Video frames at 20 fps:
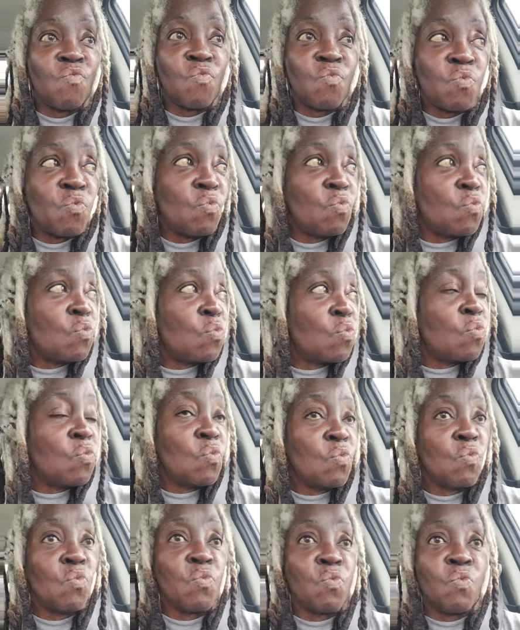one week
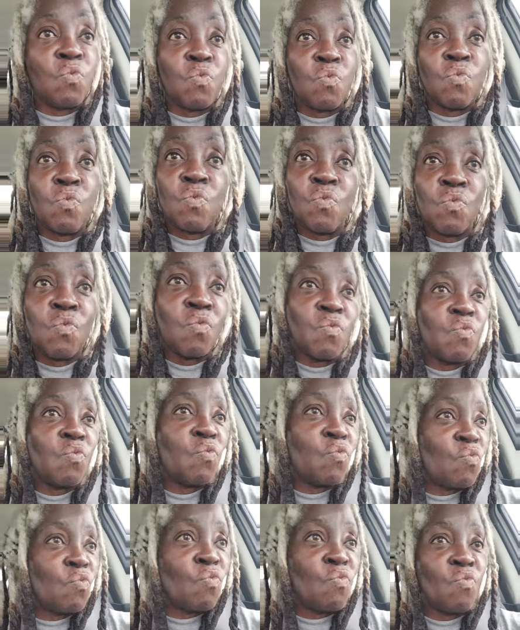from companies she didn't even
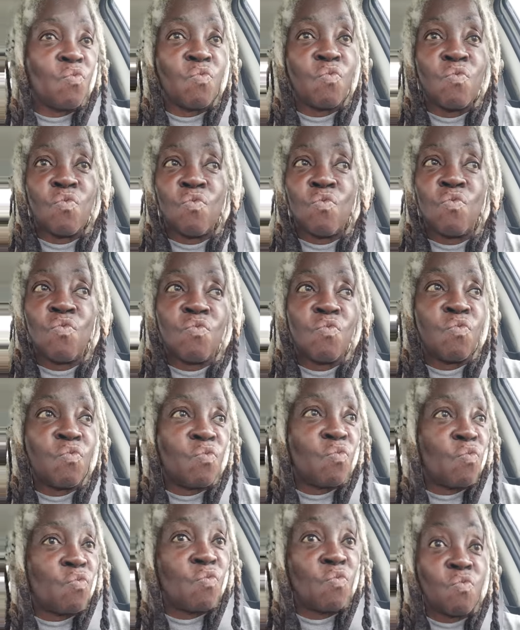know she had relationships
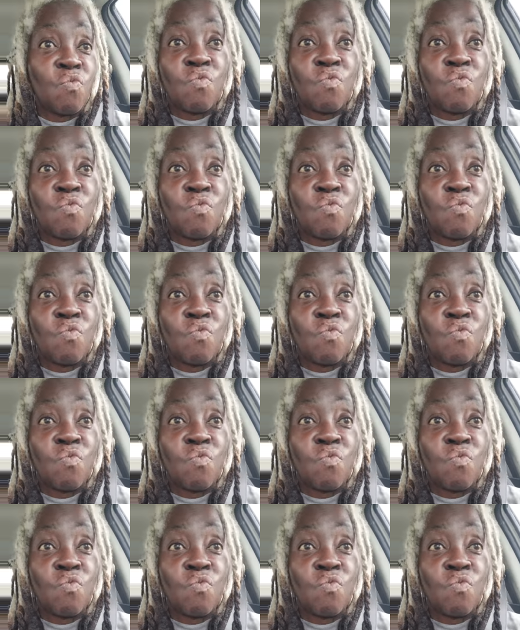with,